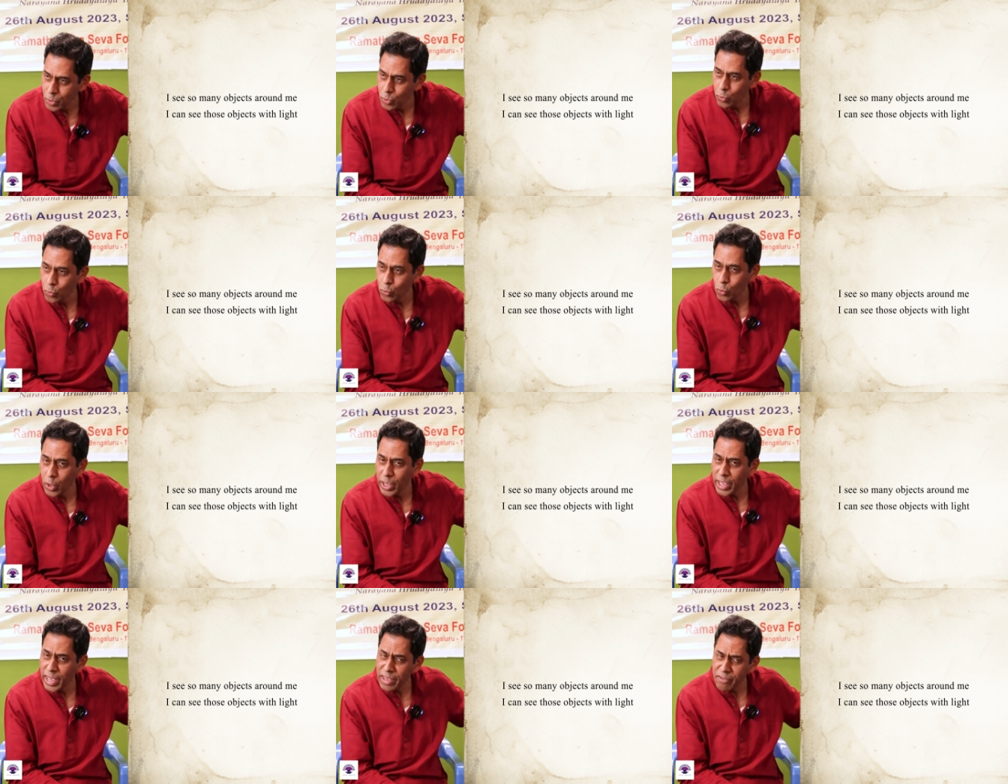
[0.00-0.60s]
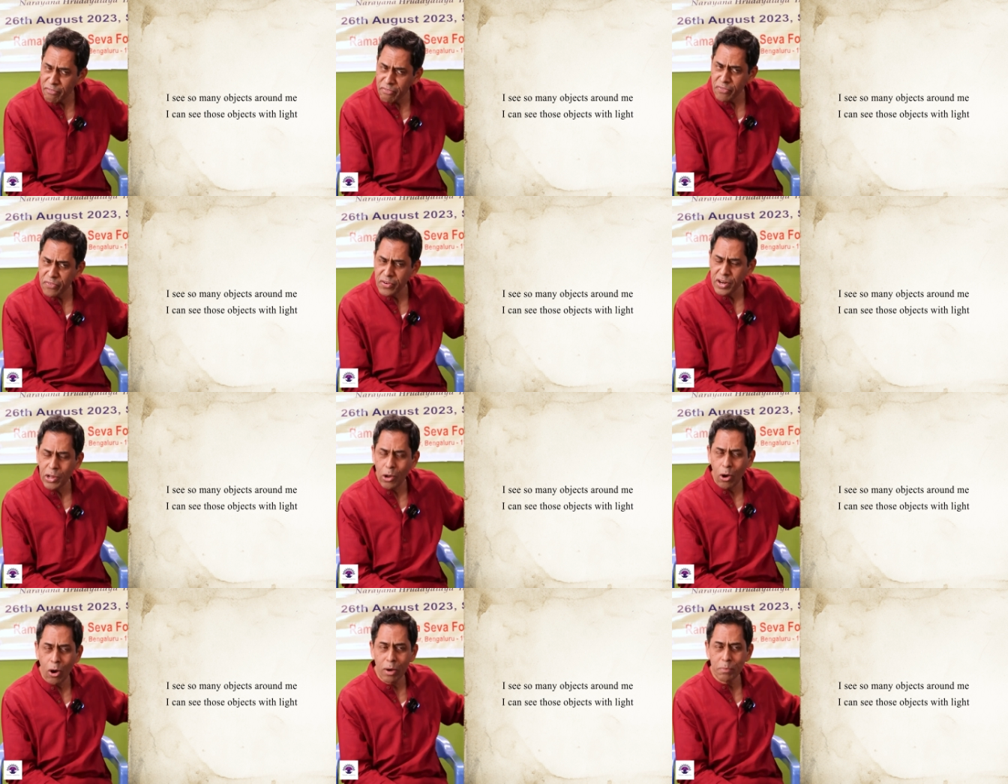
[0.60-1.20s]
So
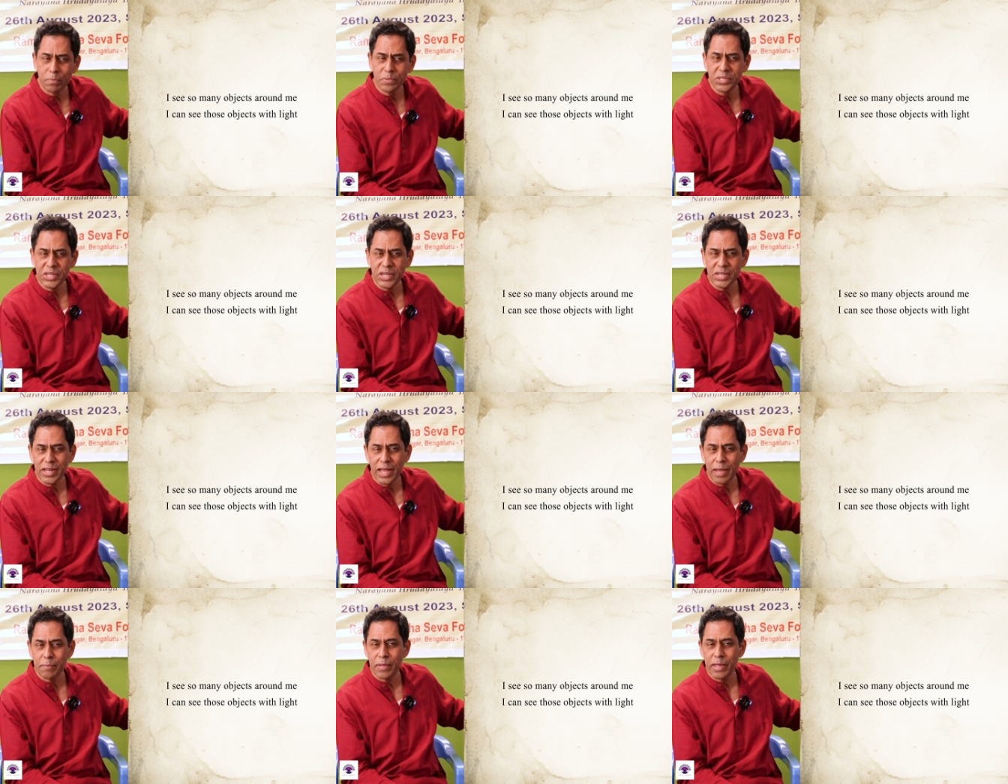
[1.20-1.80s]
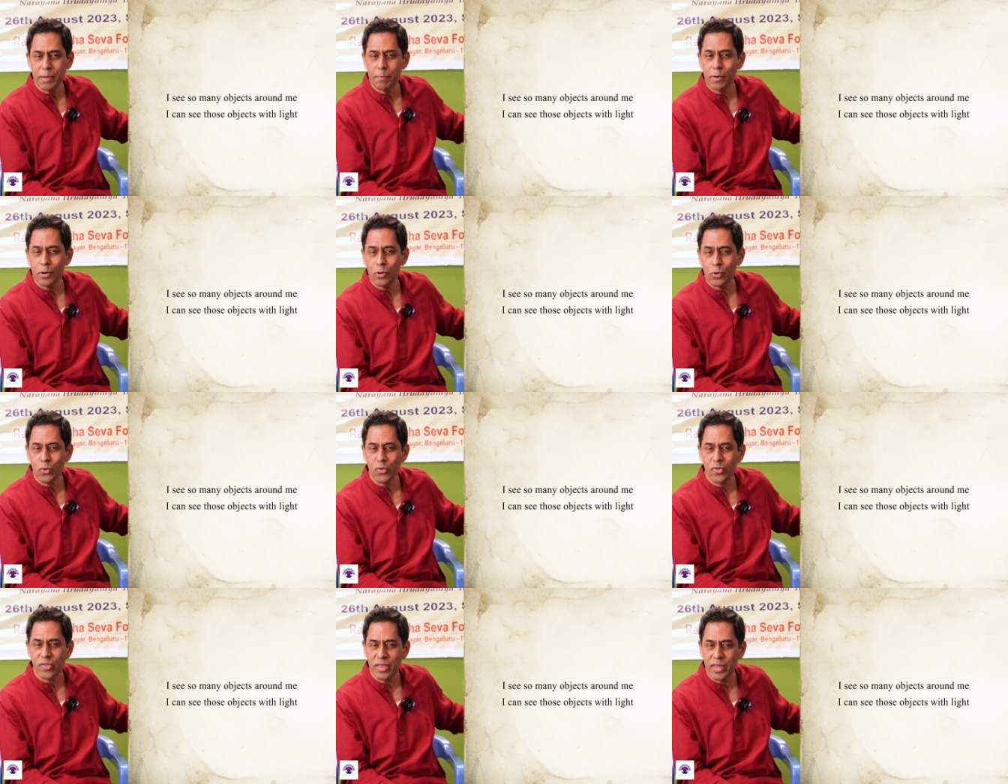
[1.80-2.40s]
every object I am able
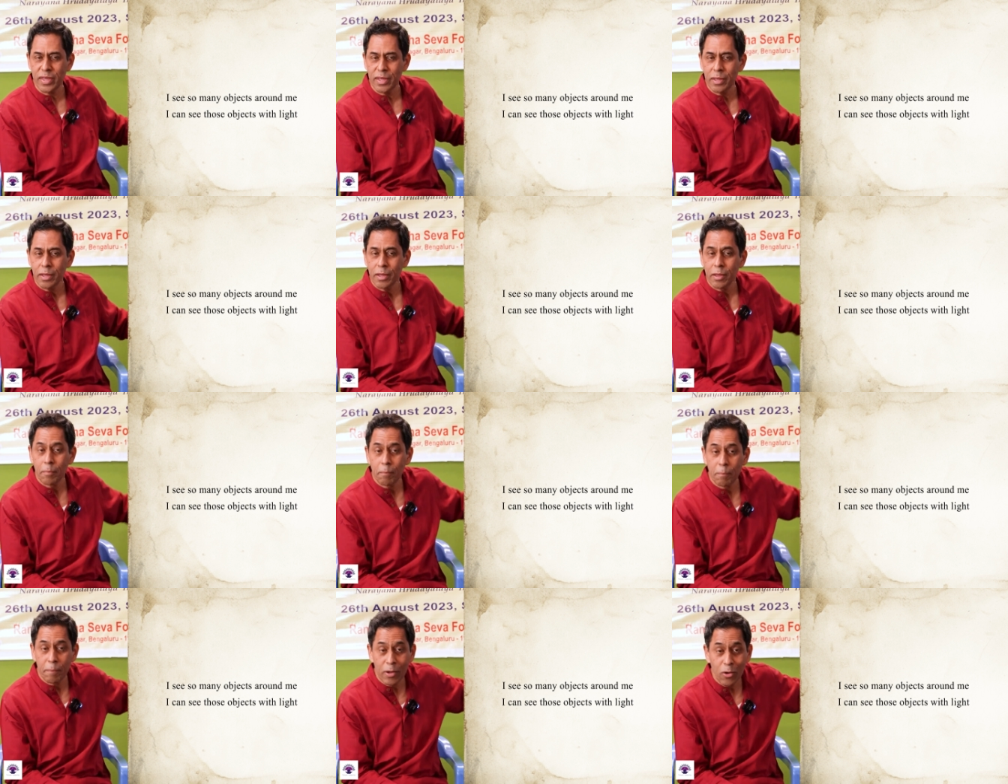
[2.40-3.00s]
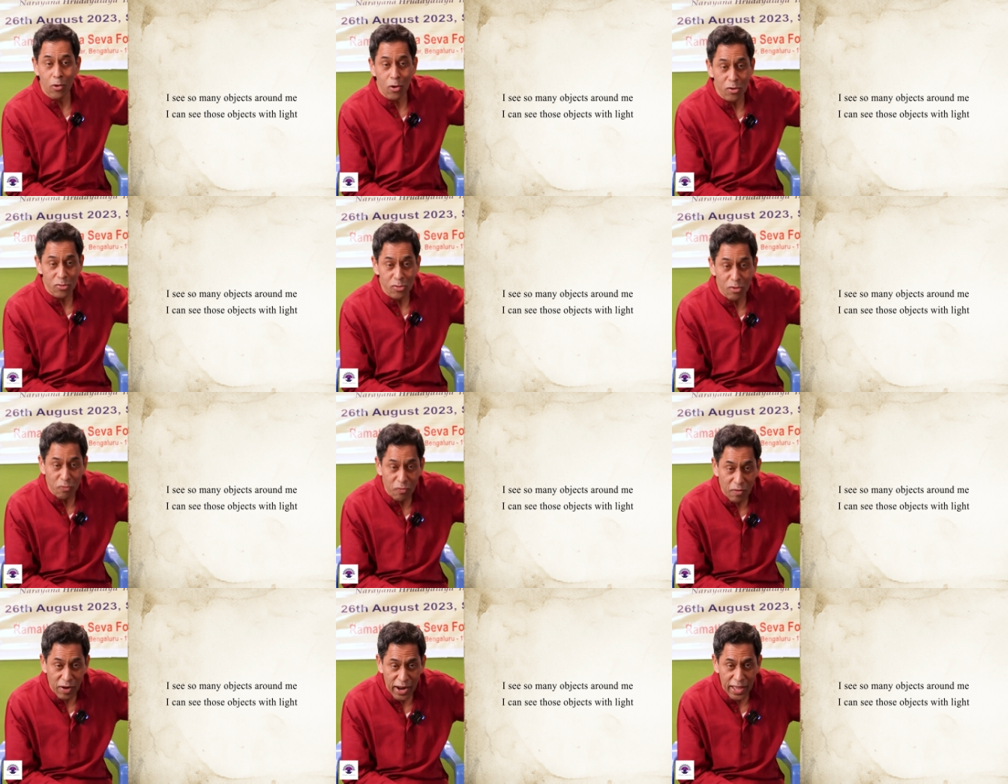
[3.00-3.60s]
to see because
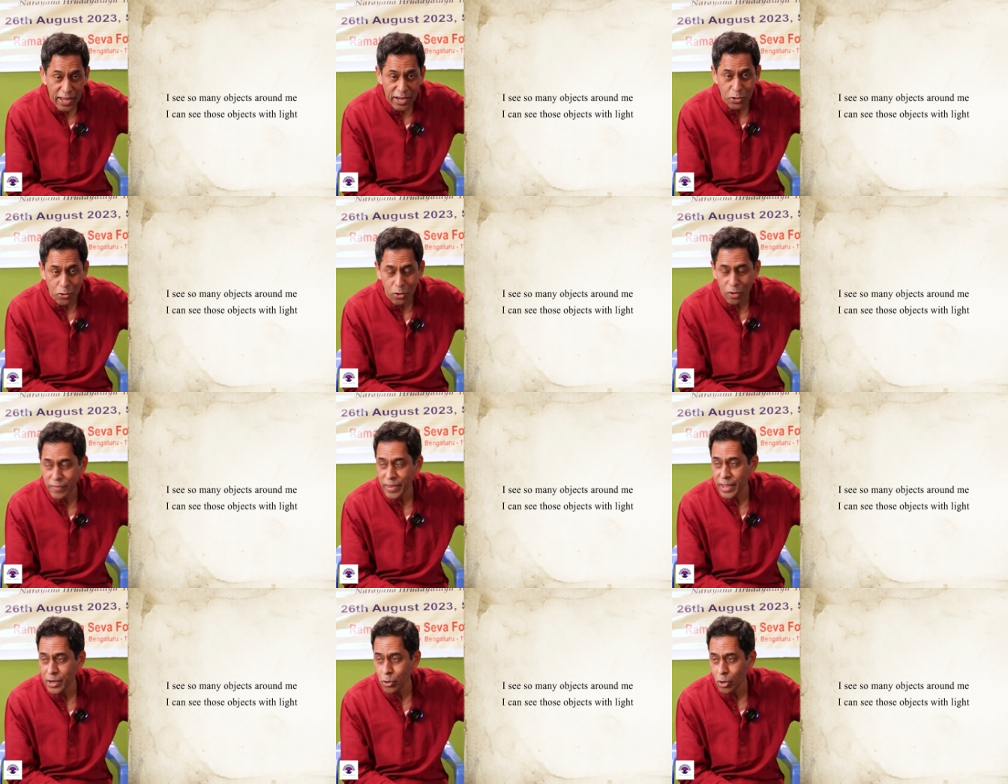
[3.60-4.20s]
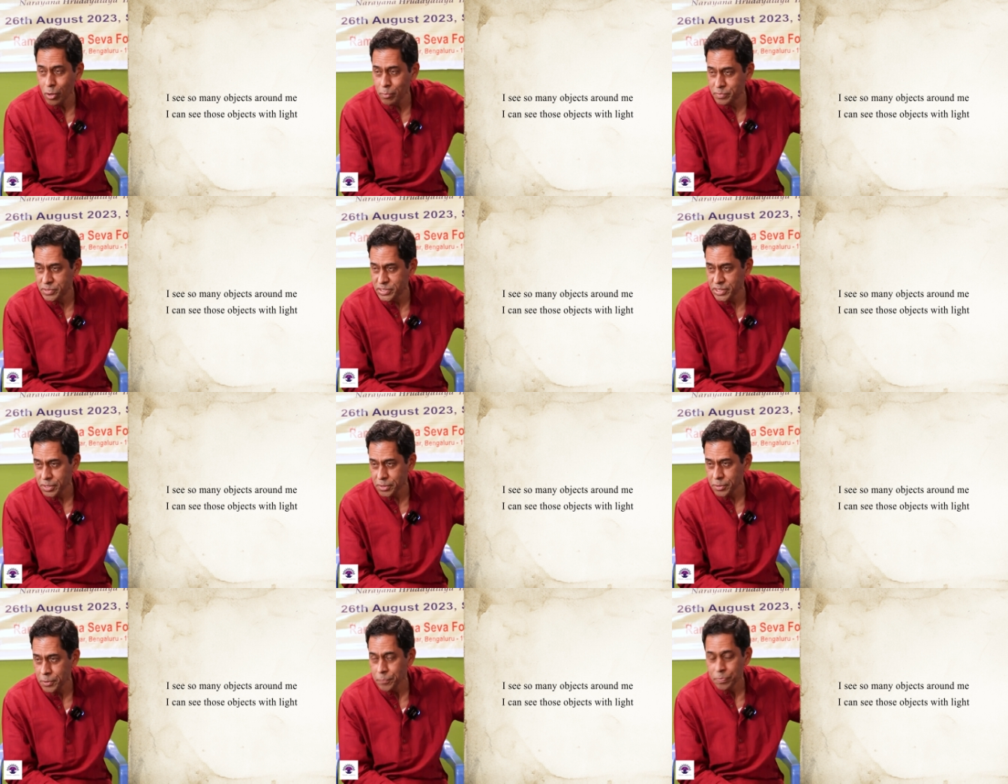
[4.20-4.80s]
of light on that
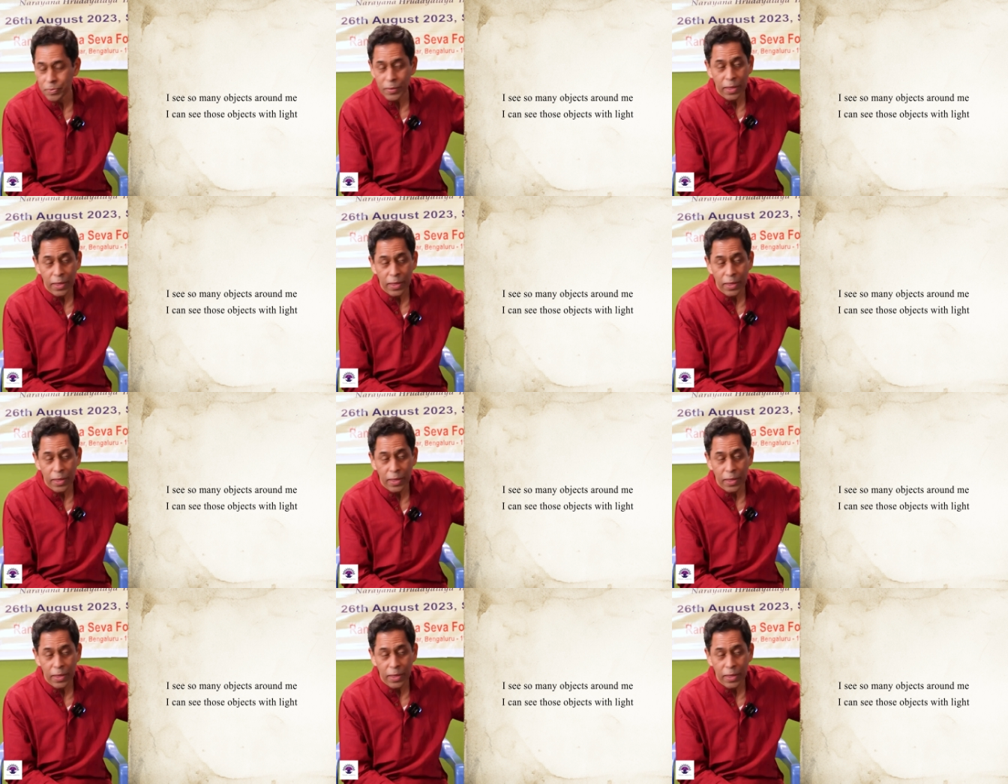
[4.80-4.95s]
object.